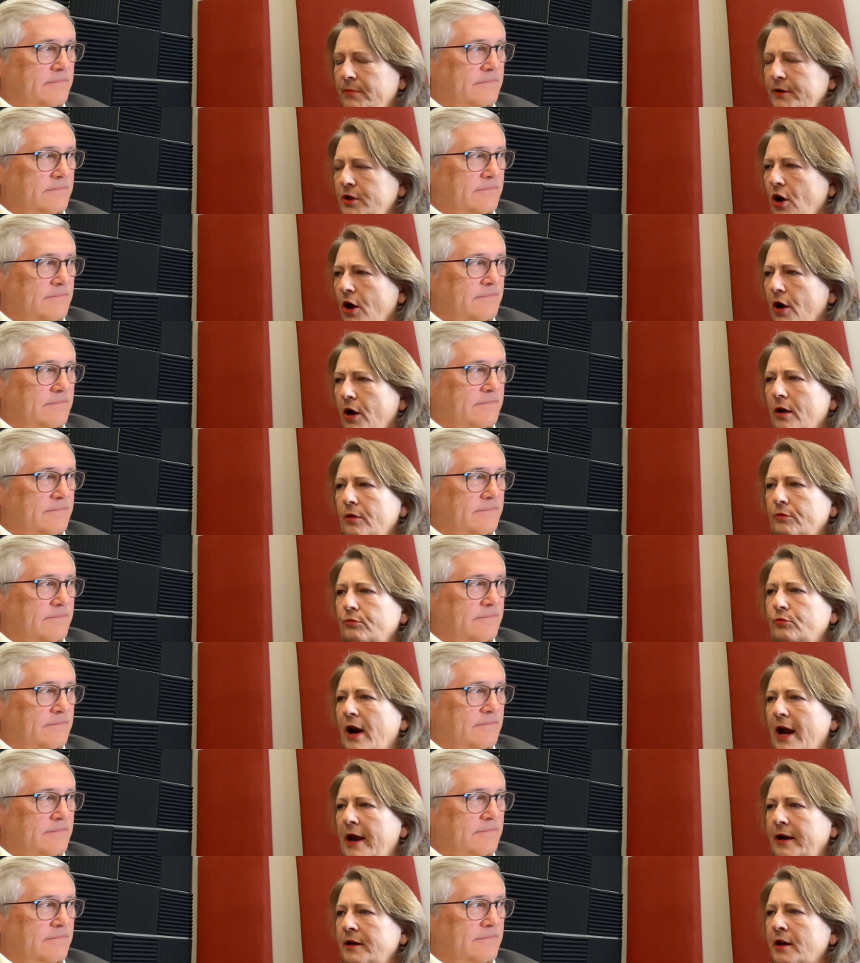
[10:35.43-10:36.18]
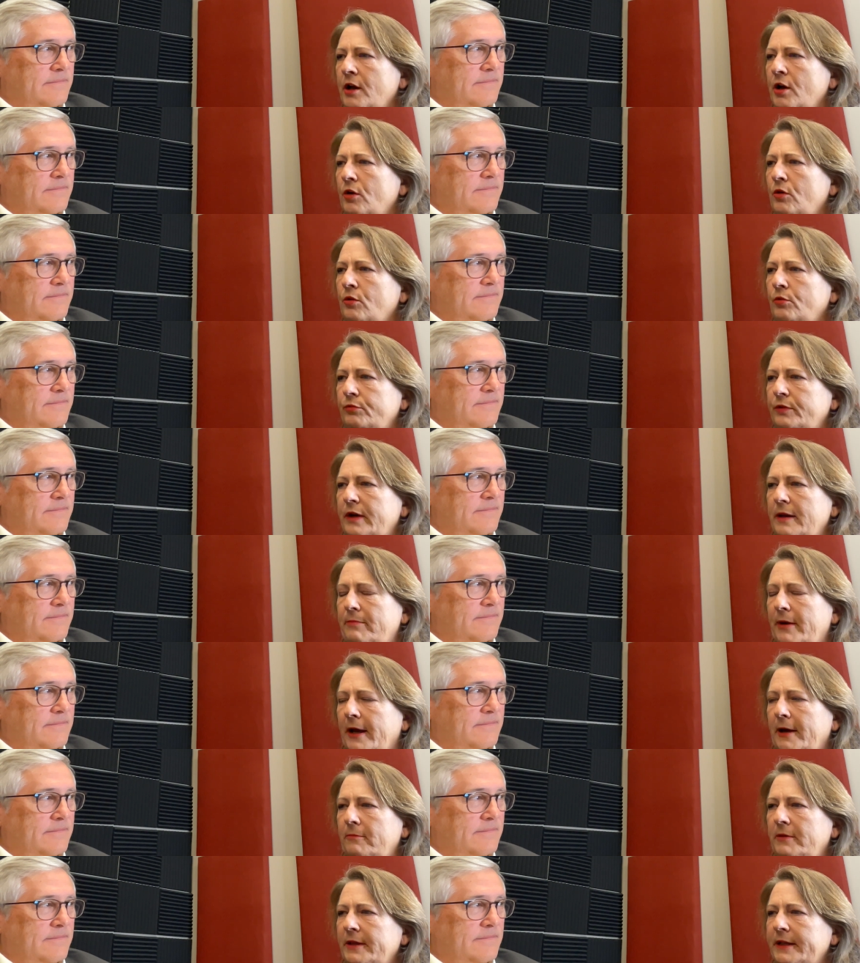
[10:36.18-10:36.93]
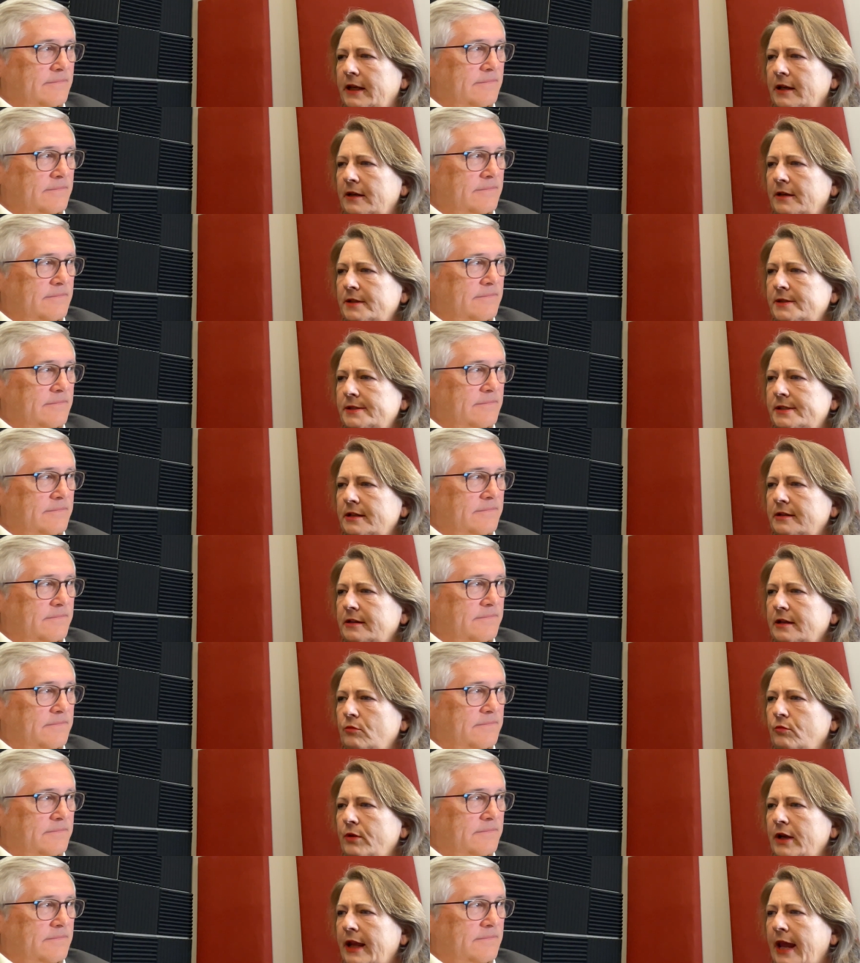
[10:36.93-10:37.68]
Speaker 1: call rhino Republicans, and
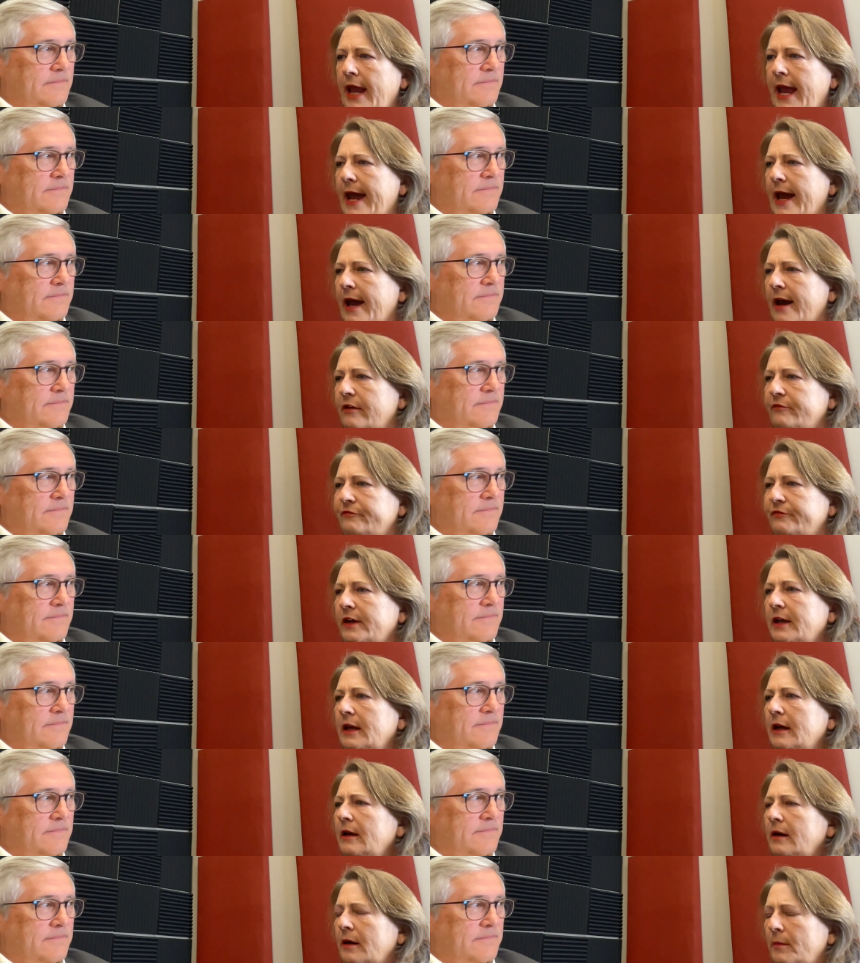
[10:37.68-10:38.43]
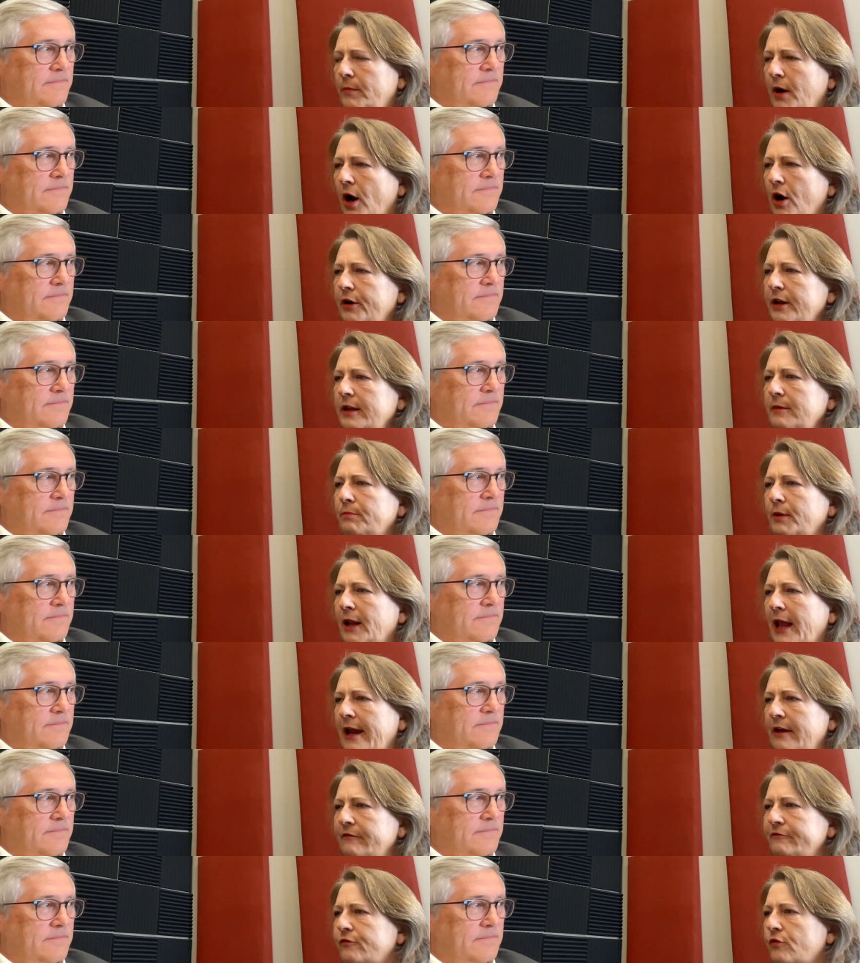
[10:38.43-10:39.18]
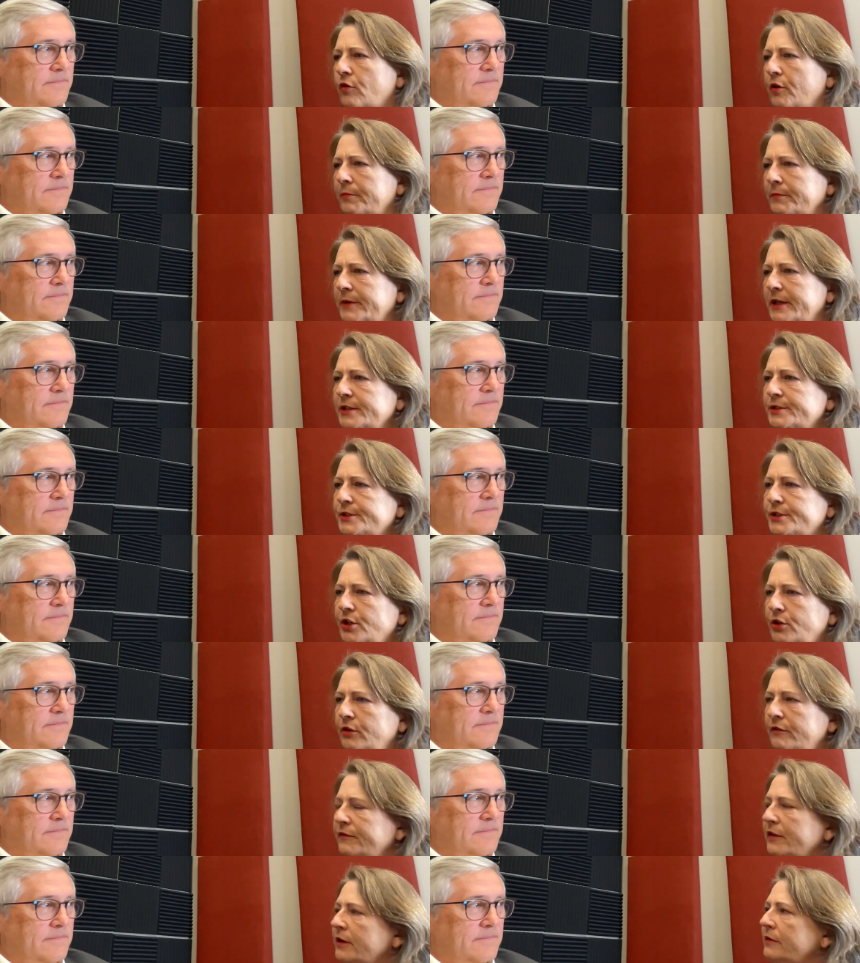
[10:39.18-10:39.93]
then we have party platform
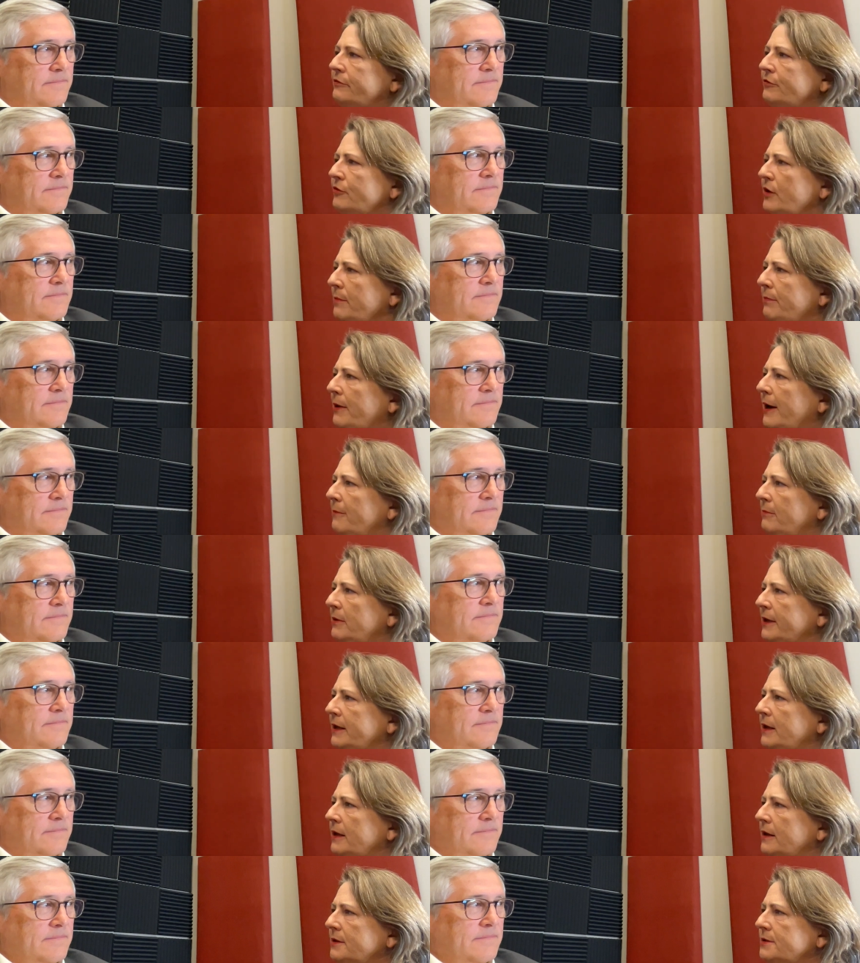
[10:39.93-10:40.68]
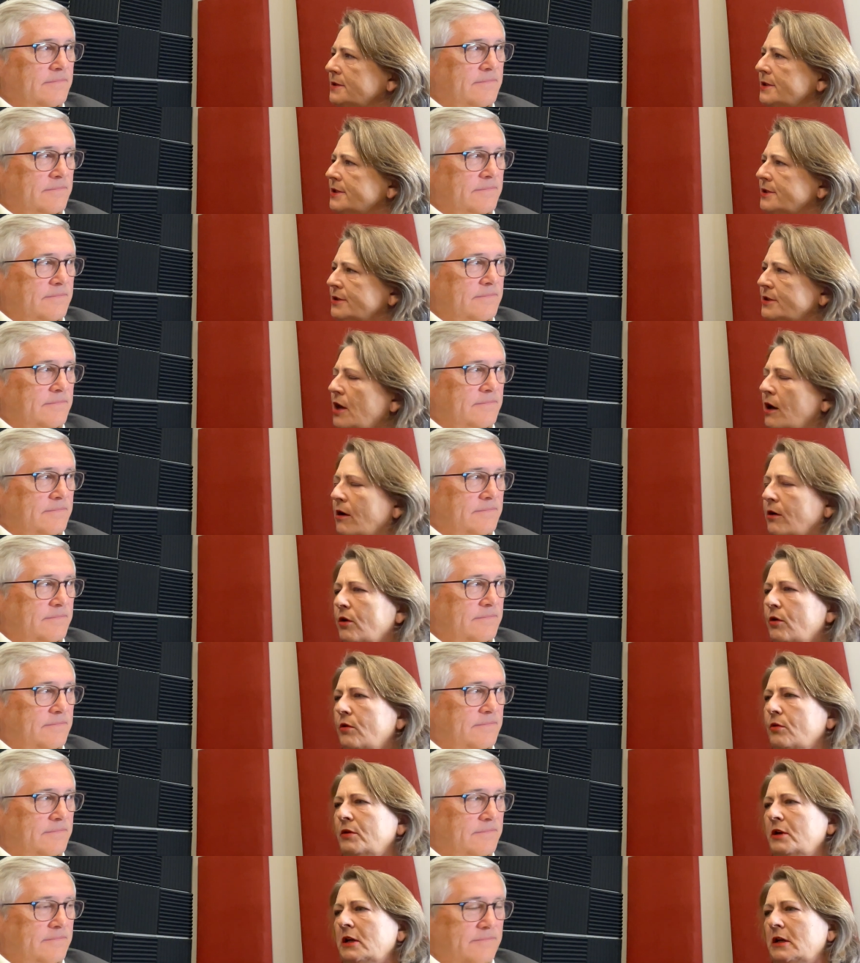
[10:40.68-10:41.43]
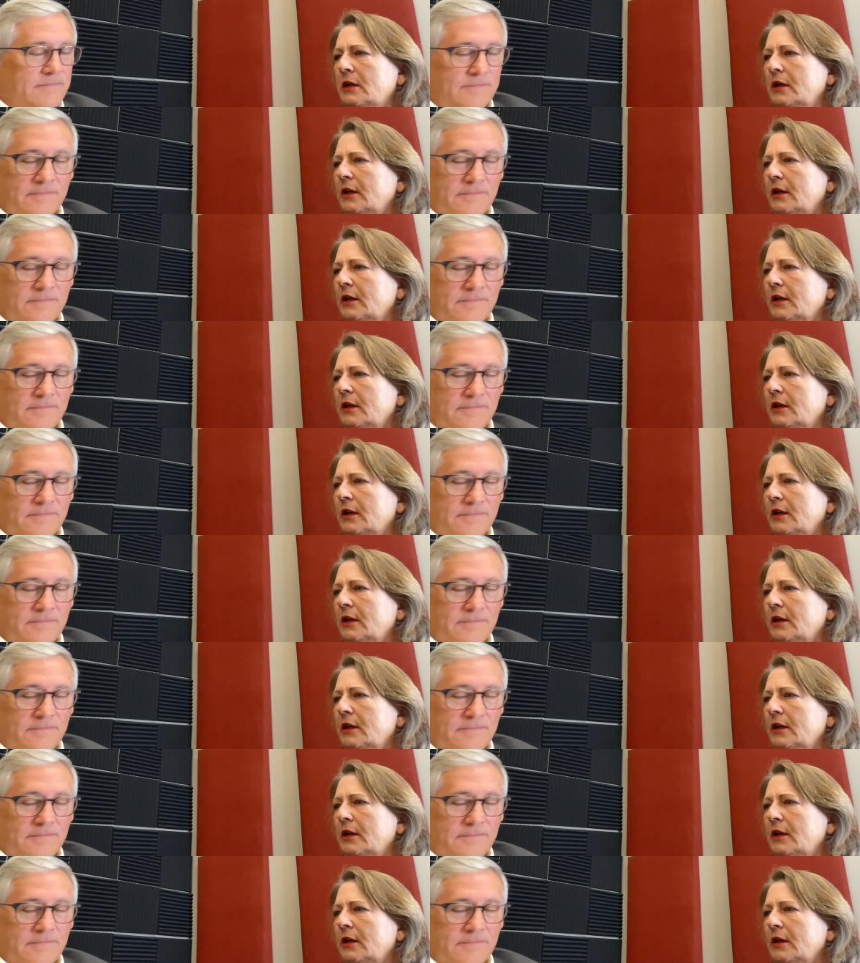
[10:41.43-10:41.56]
conservative Republicans. So,